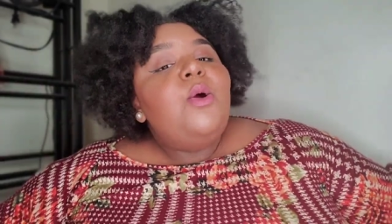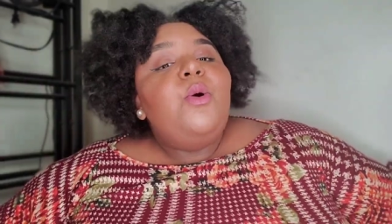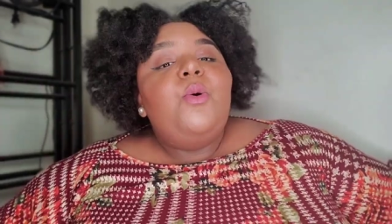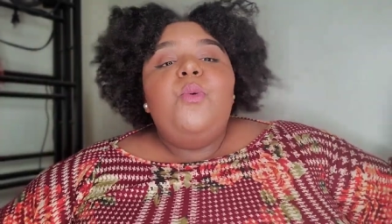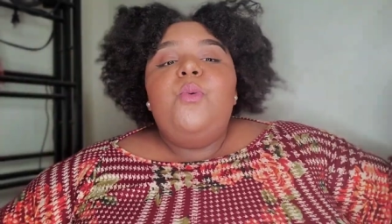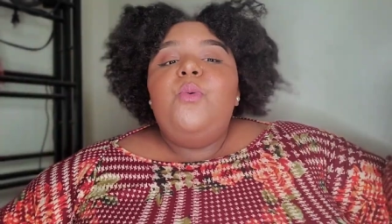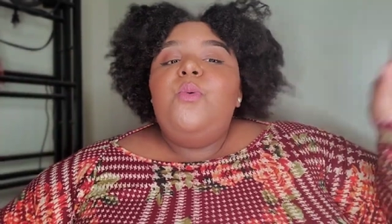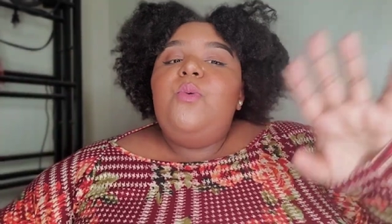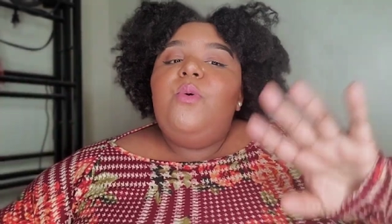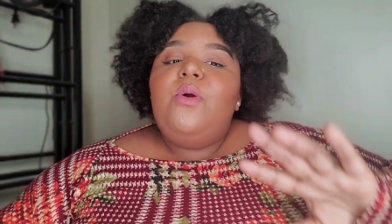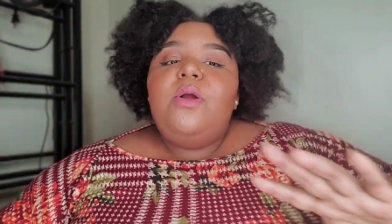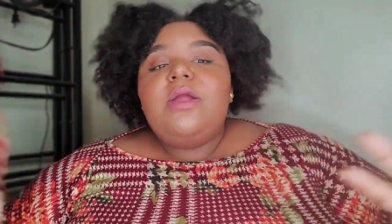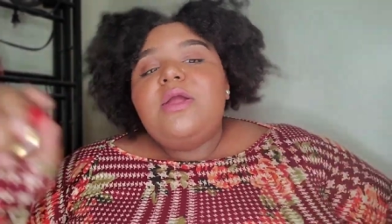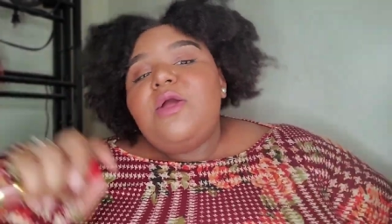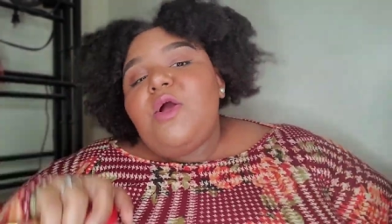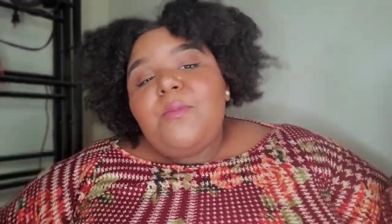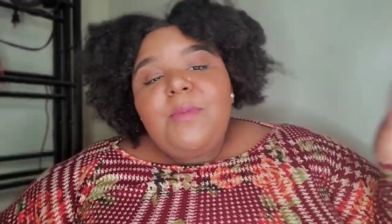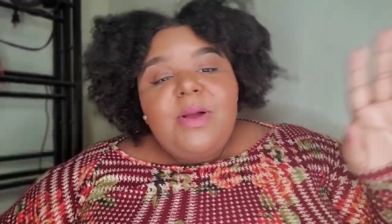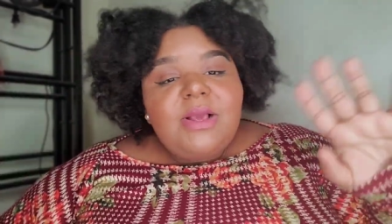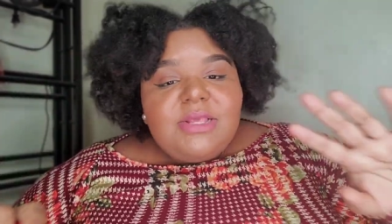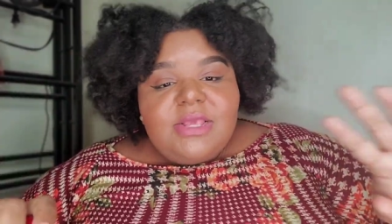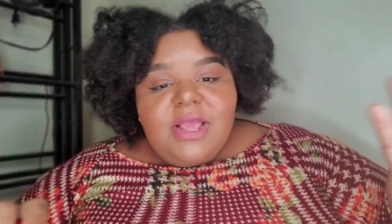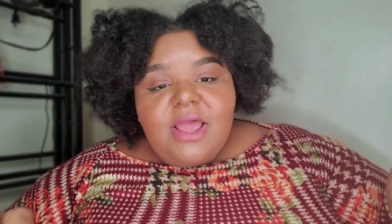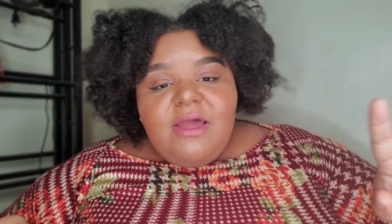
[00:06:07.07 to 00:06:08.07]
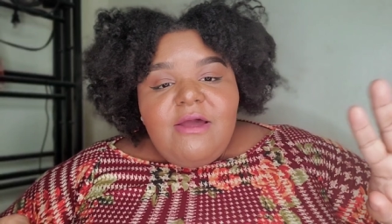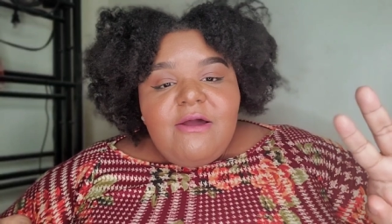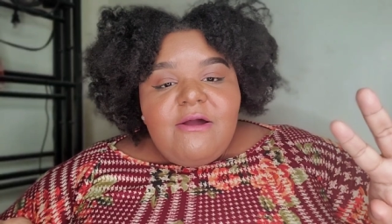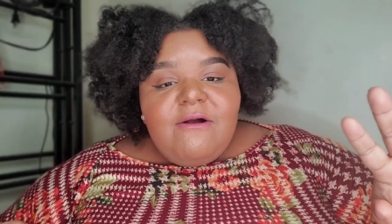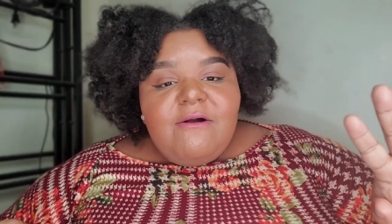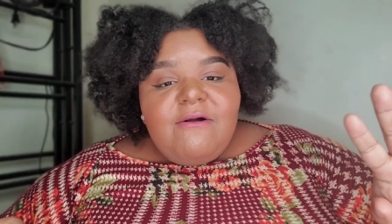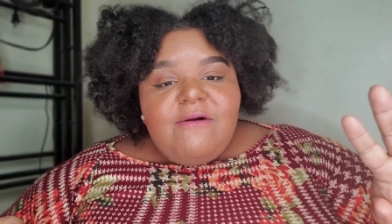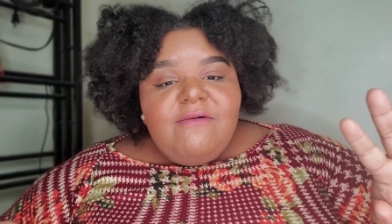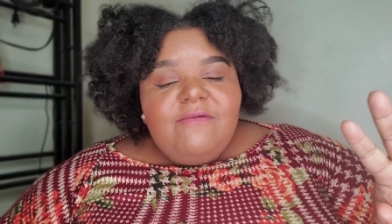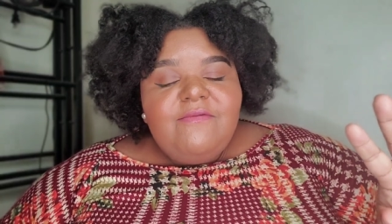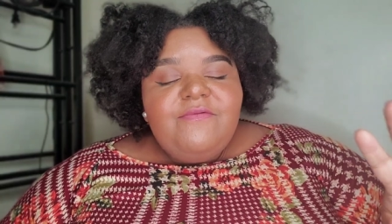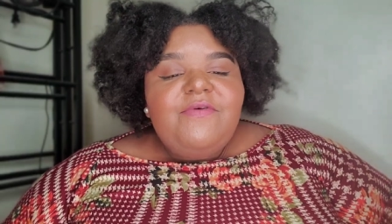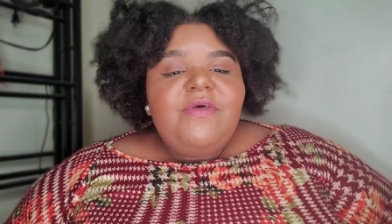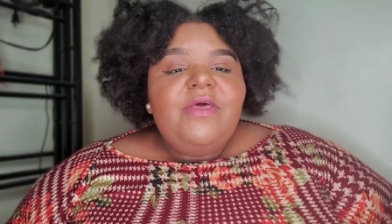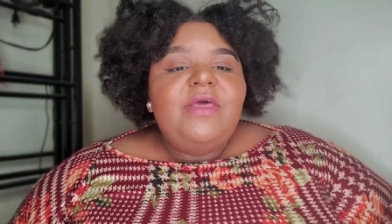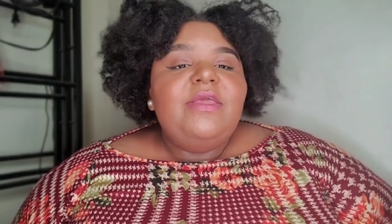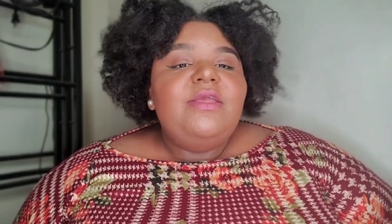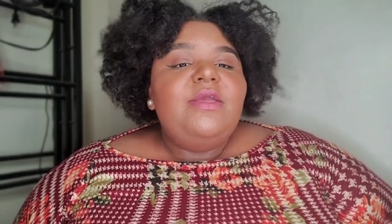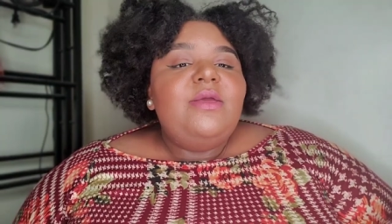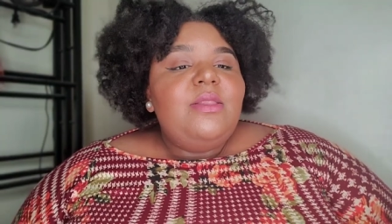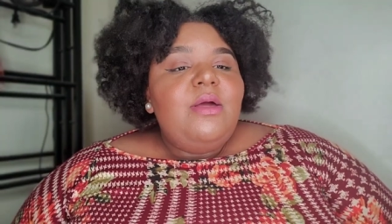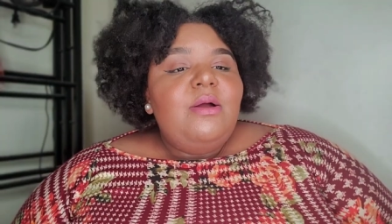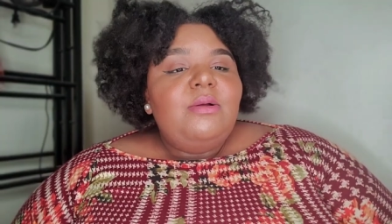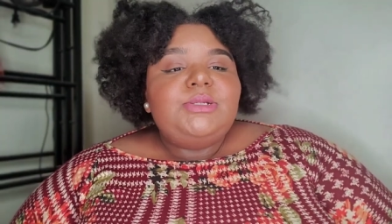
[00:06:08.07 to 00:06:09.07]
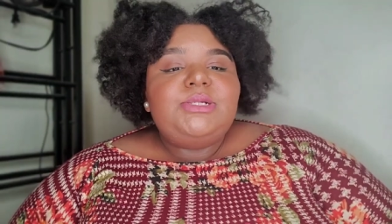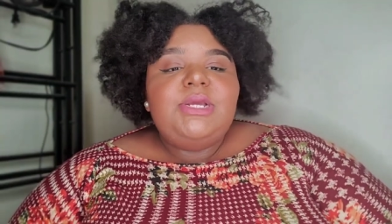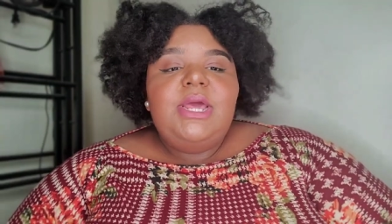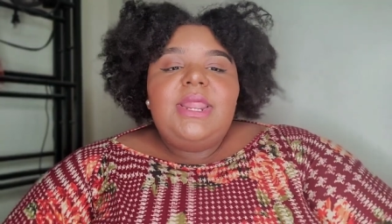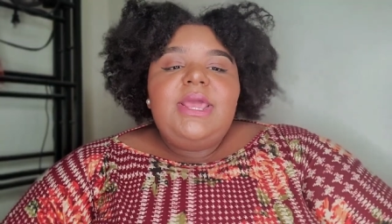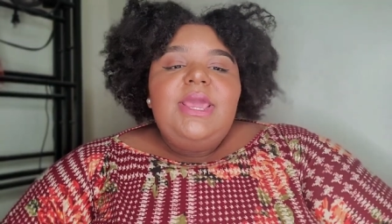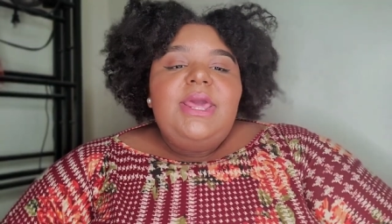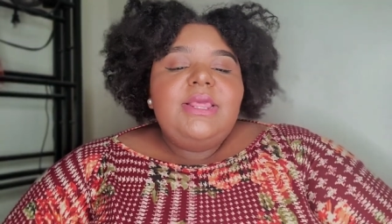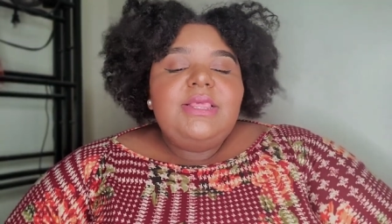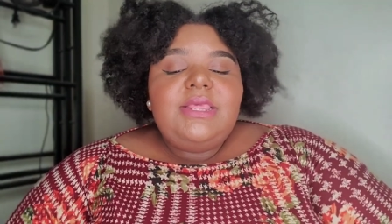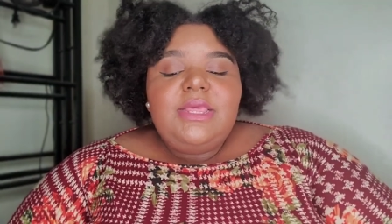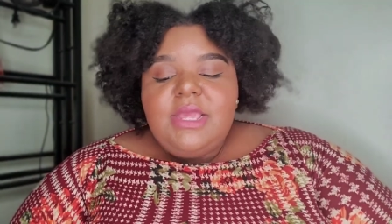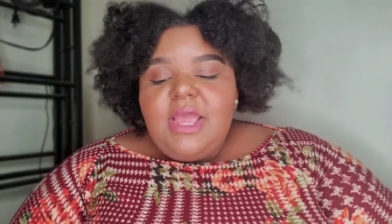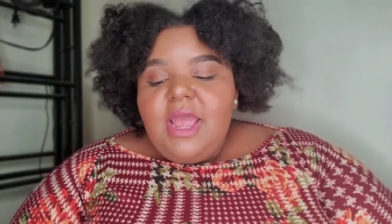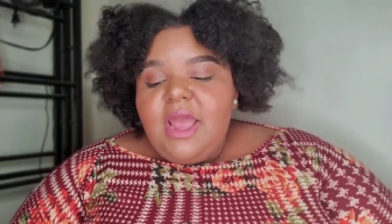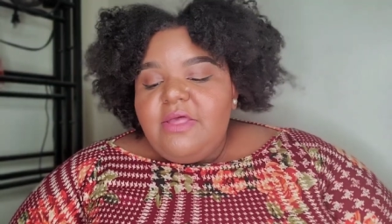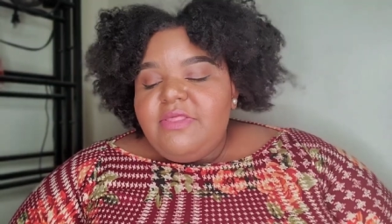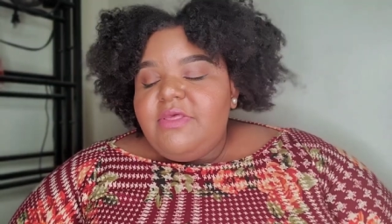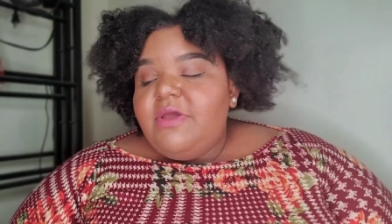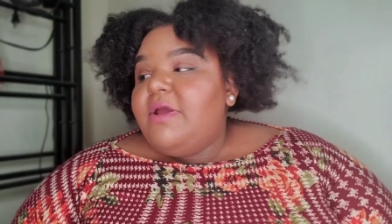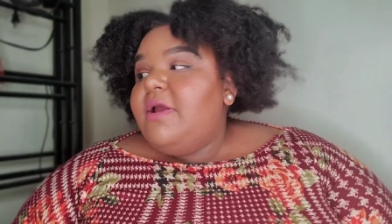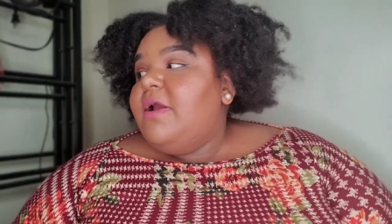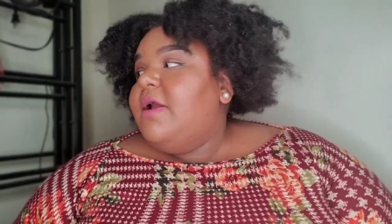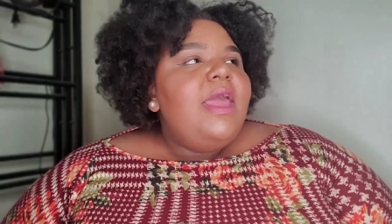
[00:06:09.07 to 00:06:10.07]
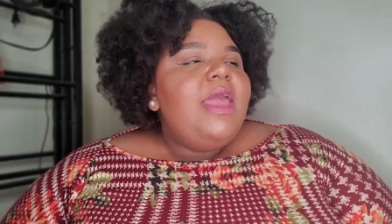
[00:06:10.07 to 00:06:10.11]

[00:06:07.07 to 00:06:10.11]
working on myself, you know, trying to get it together.